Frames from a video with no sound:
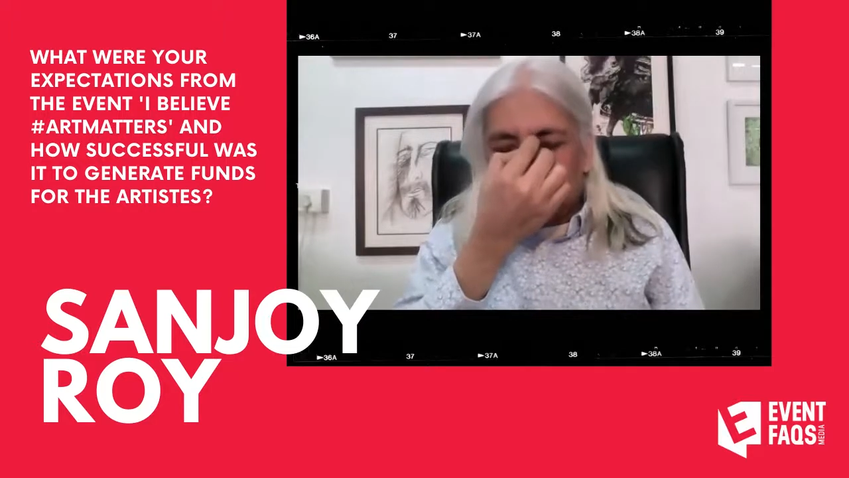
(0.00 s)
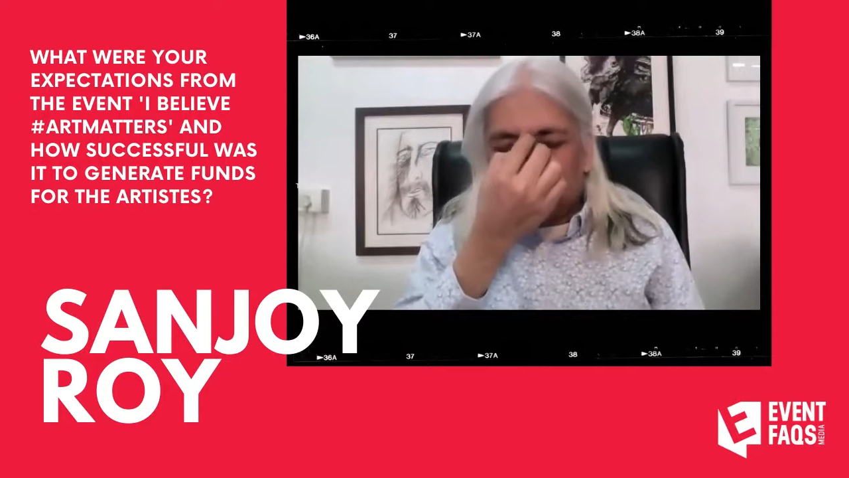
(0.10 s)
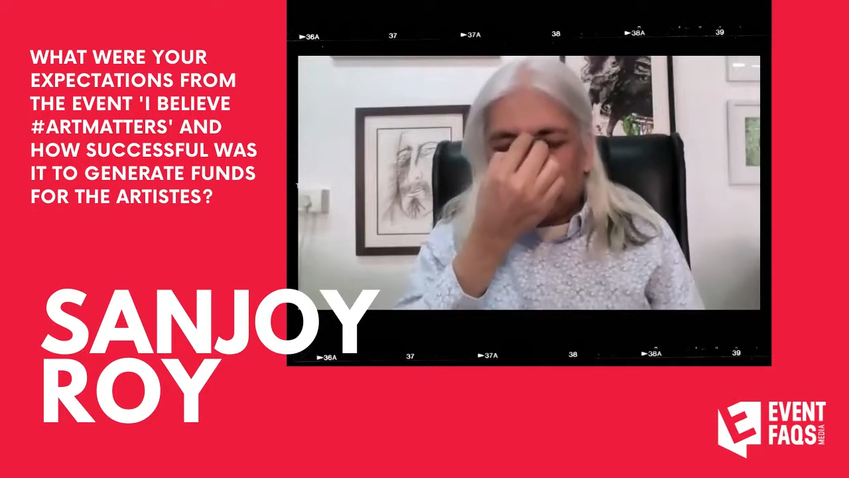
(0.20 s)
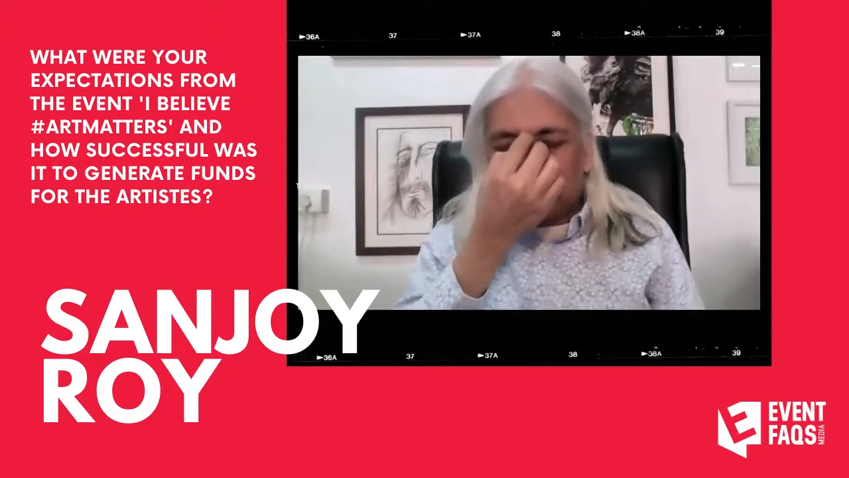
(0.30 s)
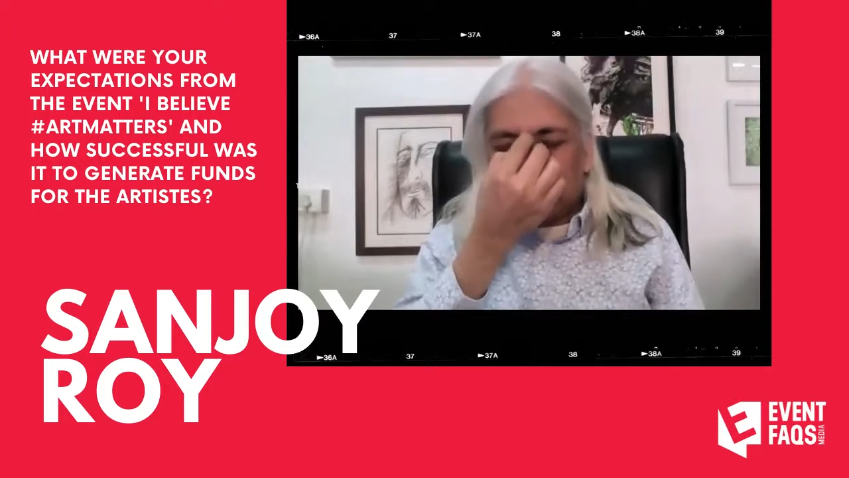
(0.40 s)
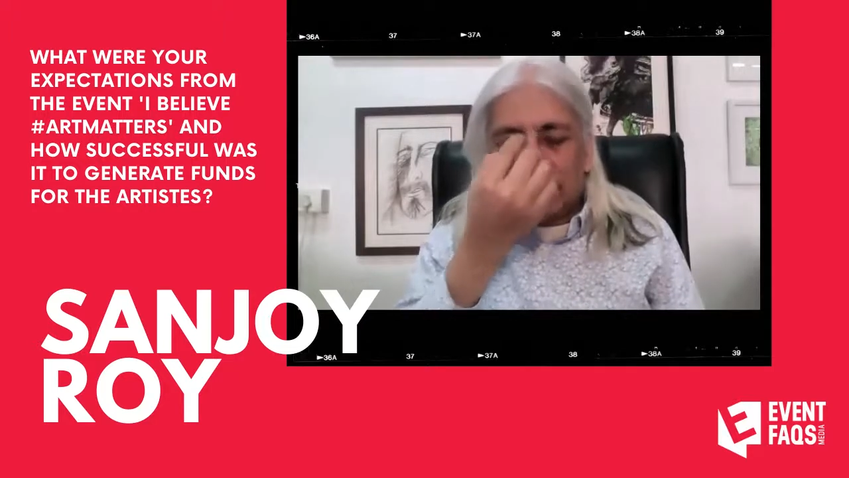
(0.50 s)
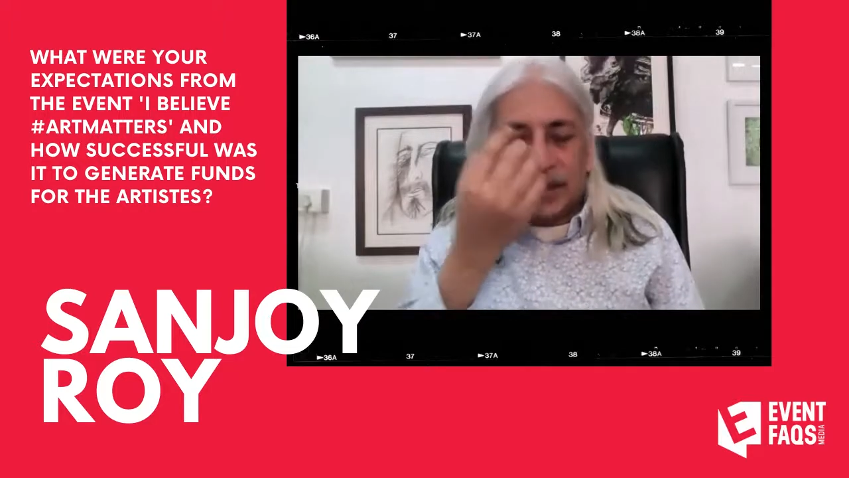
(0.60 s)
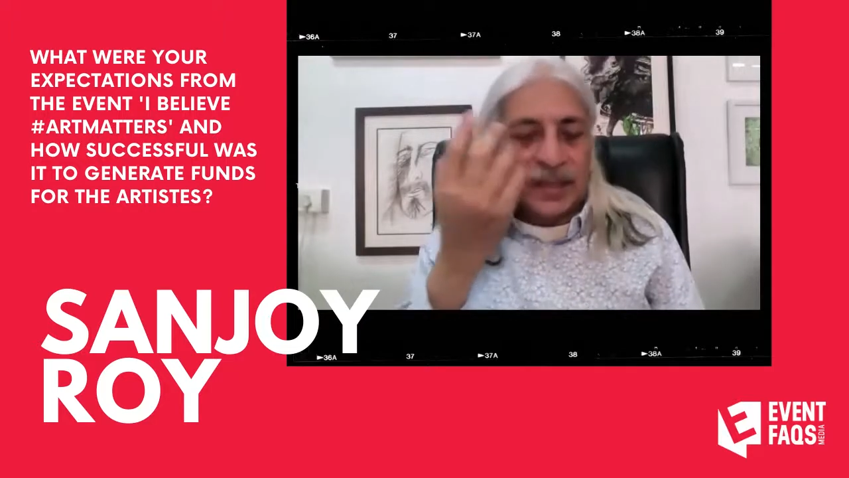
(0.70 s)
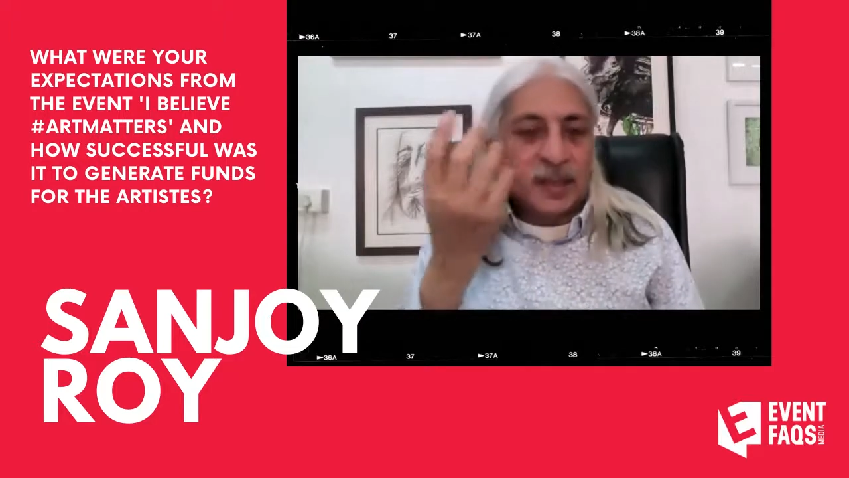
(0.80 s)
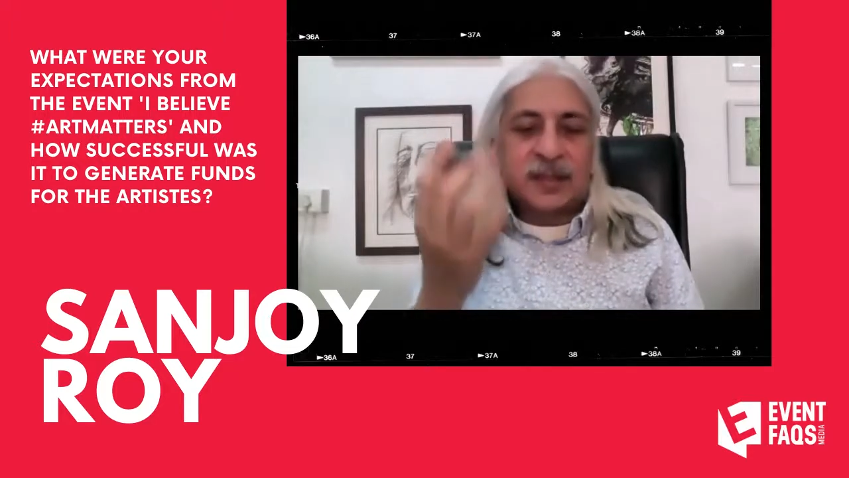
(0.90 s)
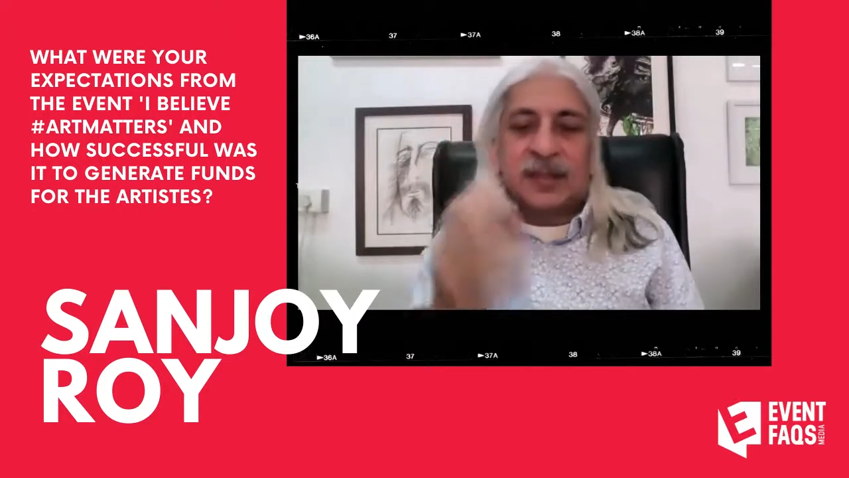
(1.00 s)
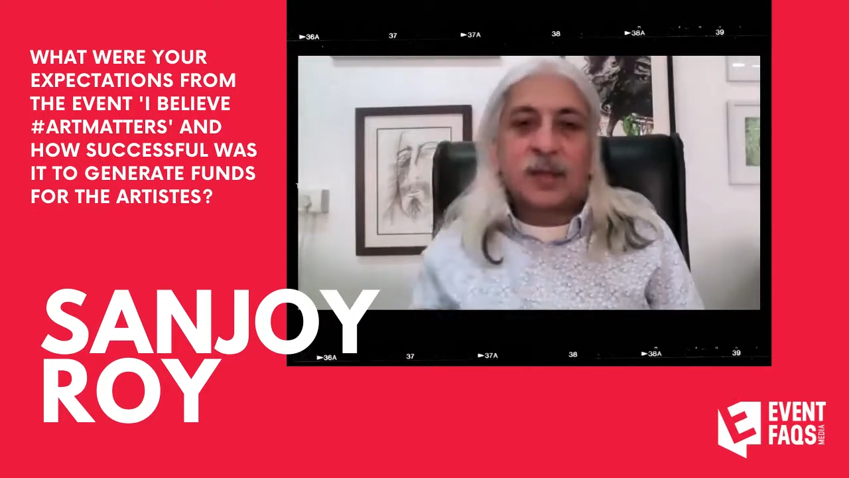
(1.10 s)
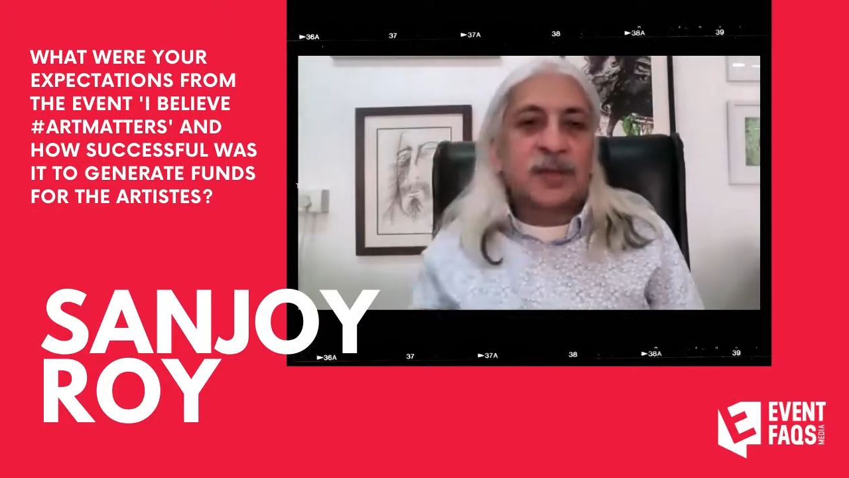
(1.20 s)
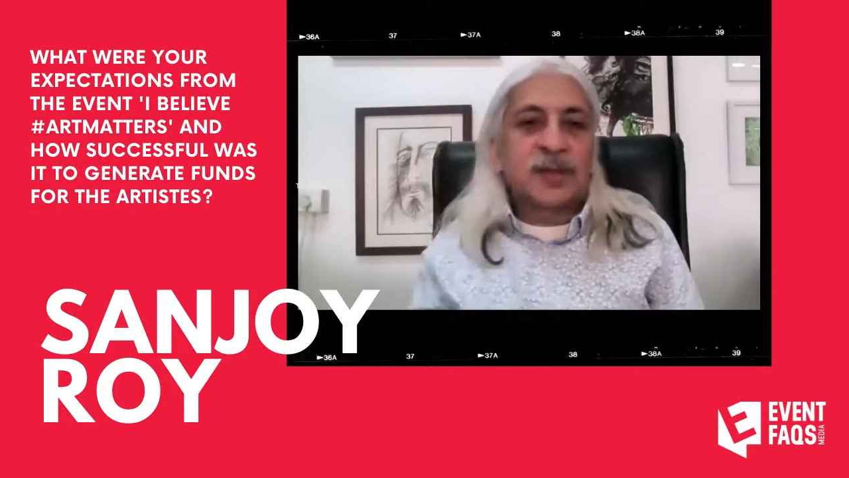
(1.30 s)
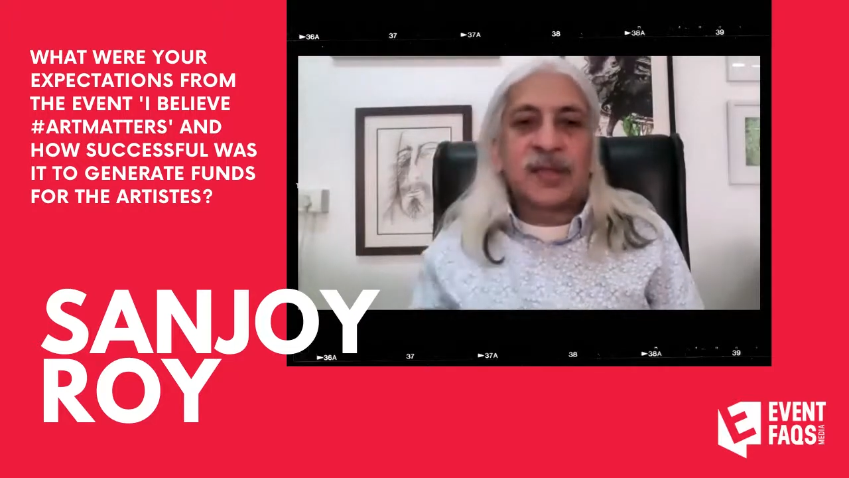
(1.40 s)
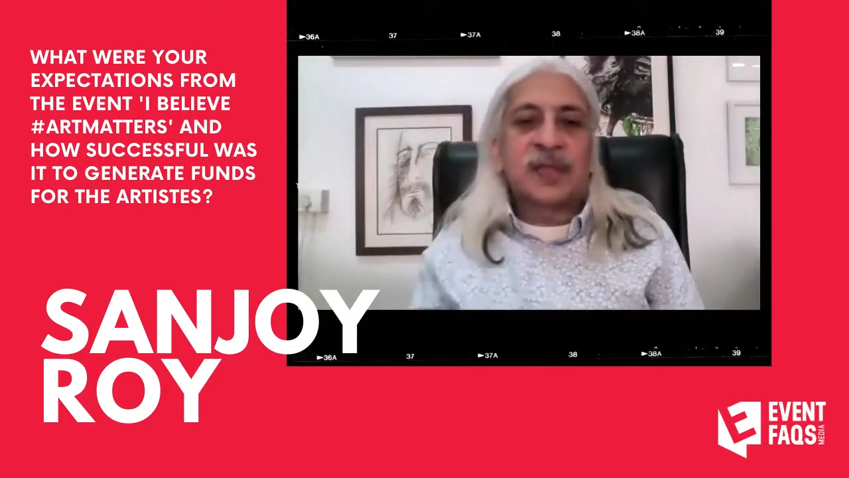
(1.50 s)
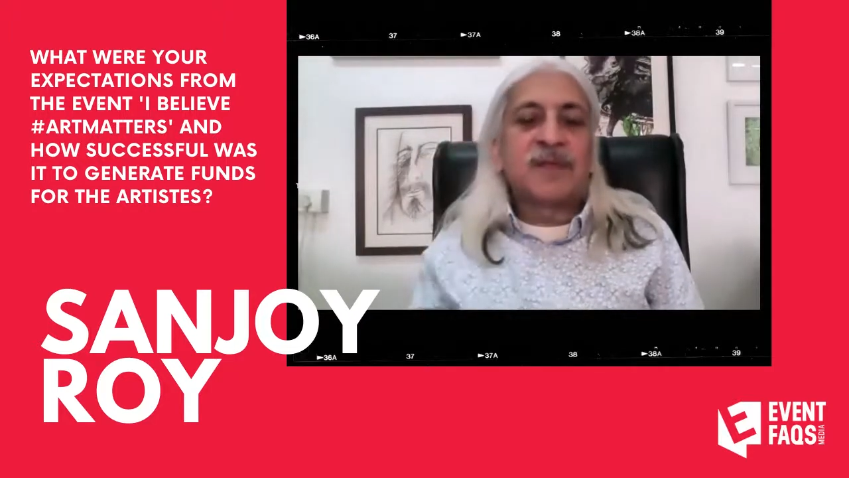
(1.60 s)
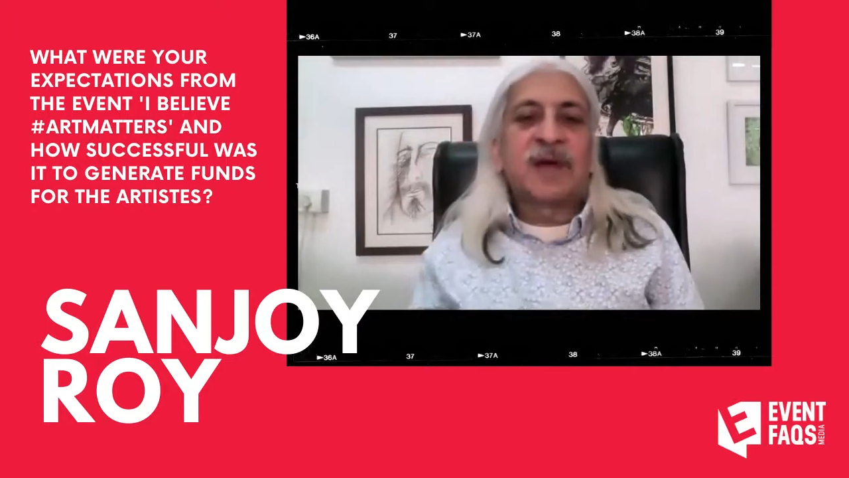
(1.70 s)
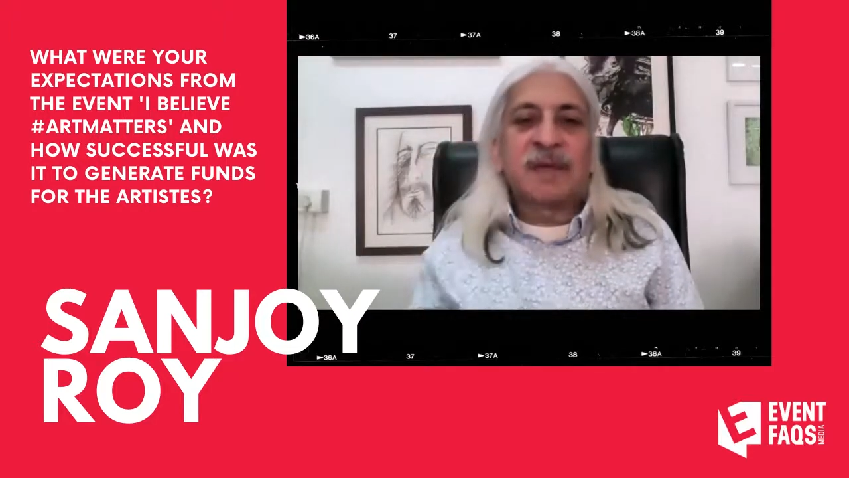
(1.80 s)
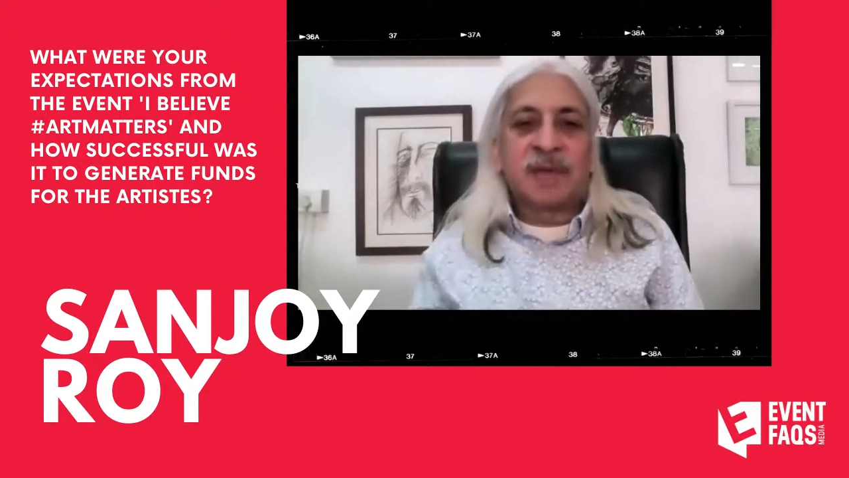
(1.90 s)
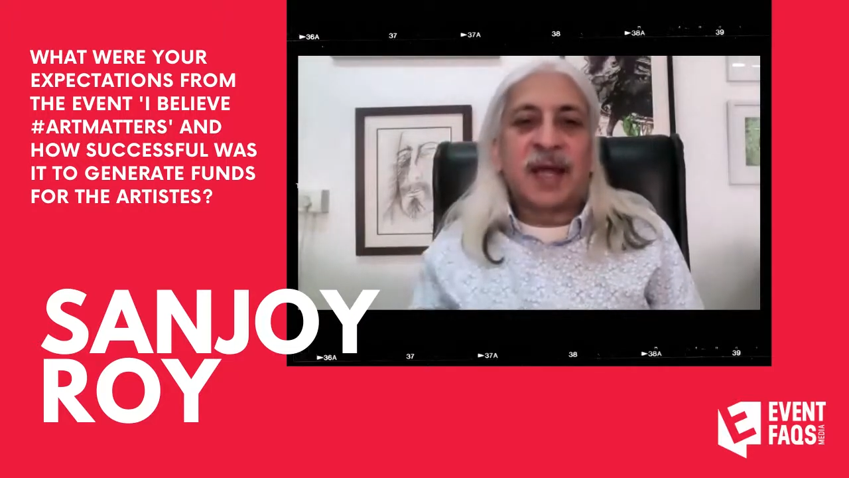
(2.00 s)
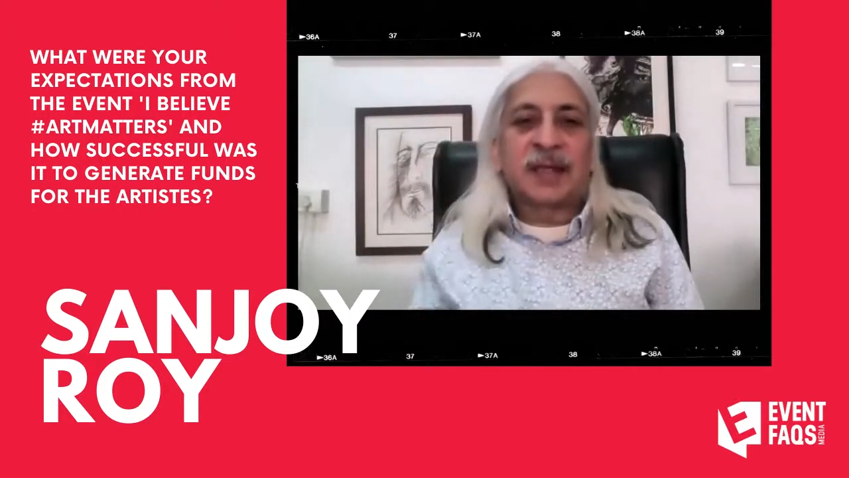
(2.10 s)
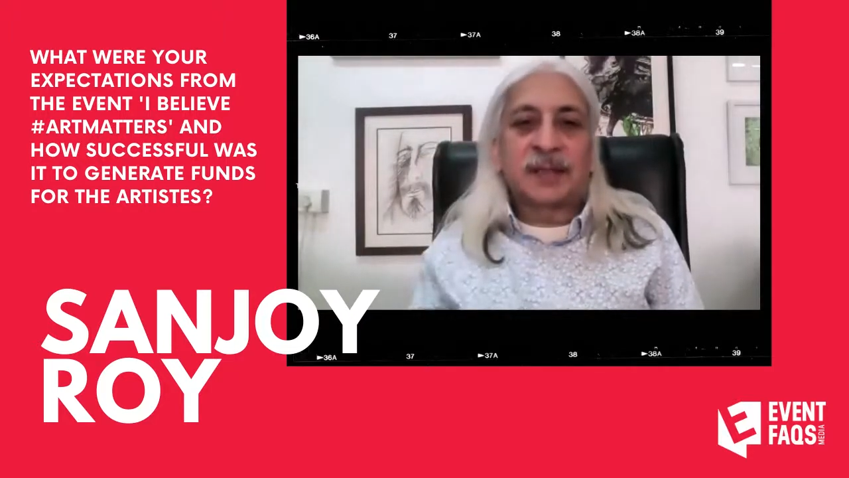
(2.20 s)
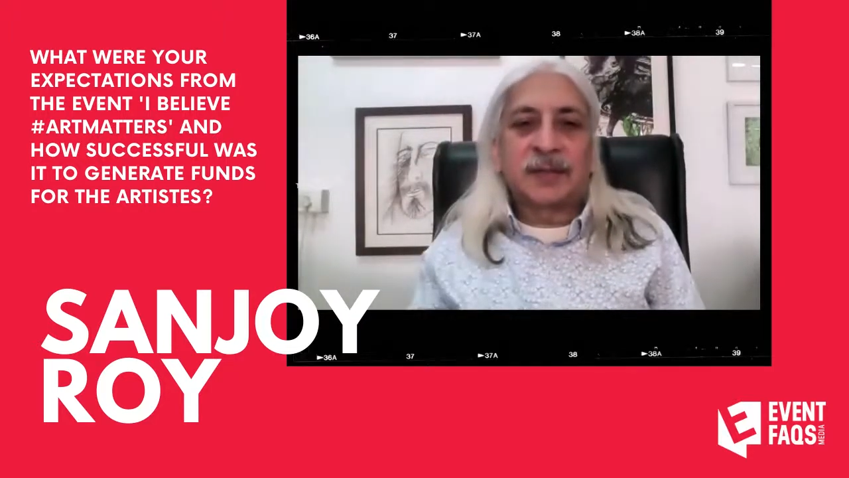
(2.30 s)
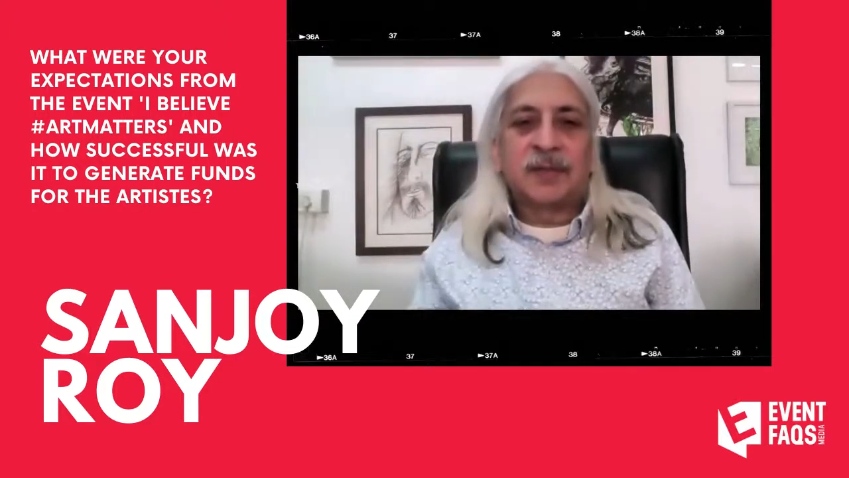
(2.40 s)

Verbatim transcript: uh, 63 or 65 lakhs.